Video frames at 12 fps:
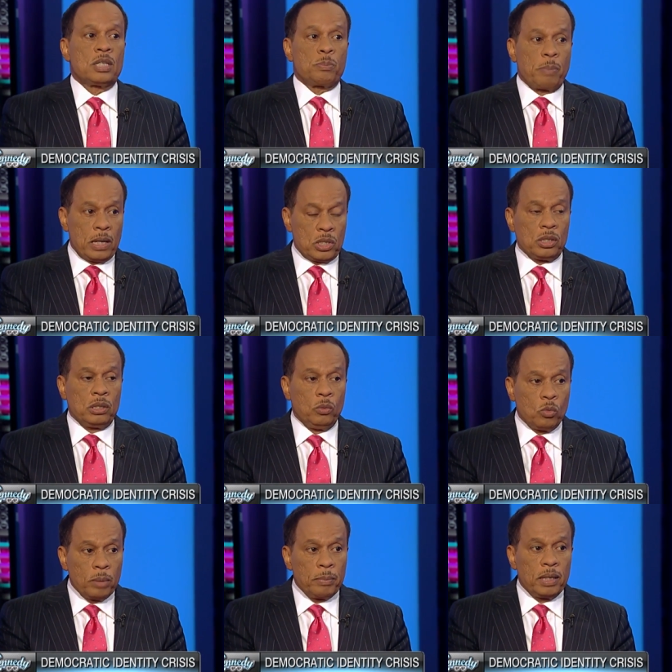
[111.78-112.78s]
especially
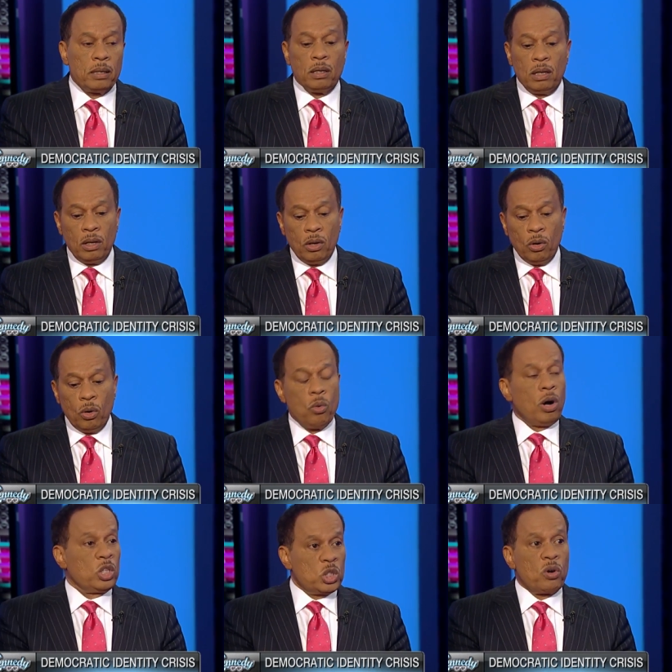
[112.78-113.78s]
women, who
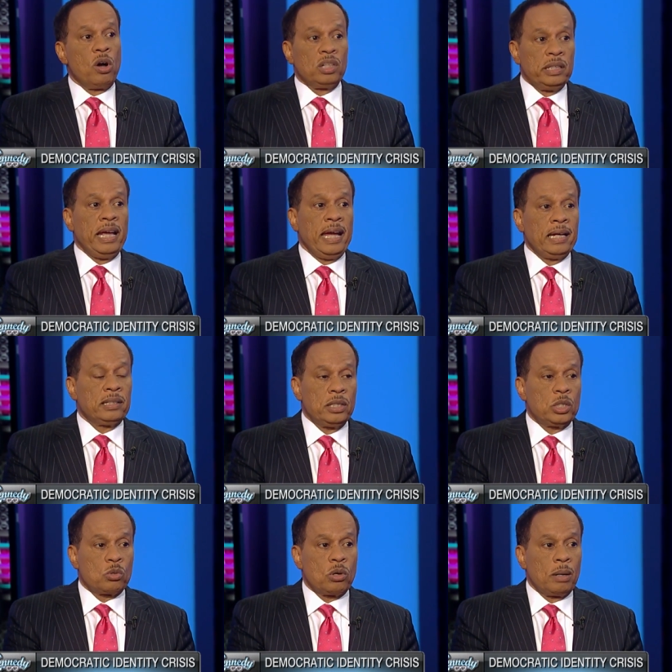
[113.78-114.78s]
are strongly anti
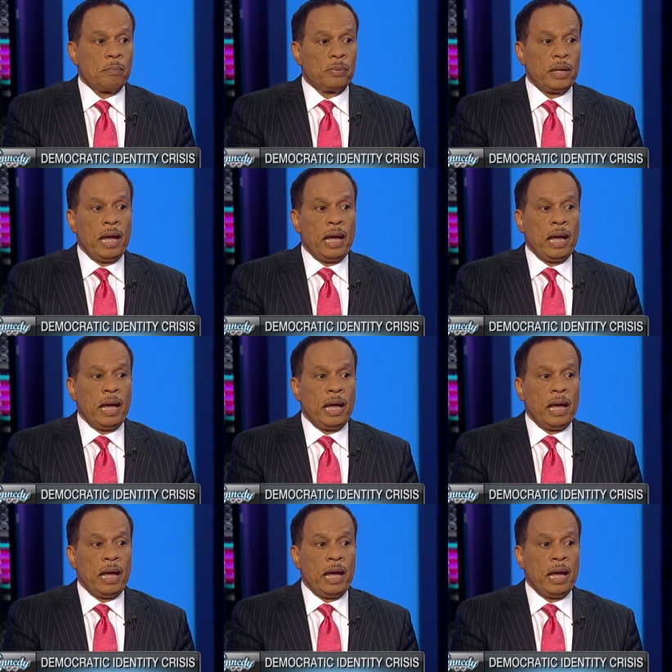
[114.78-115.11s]
Trump